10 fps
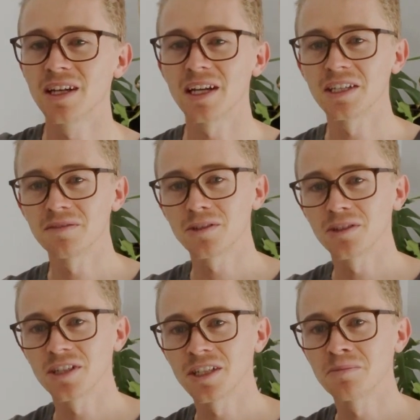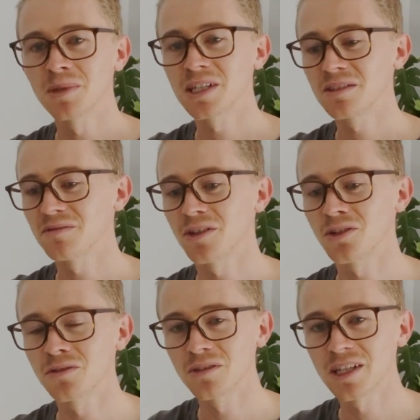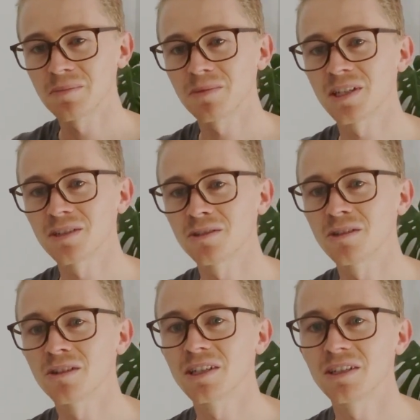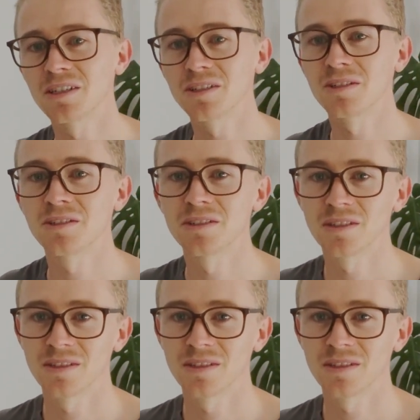and you've got an amount of overlap that your LiDAR unit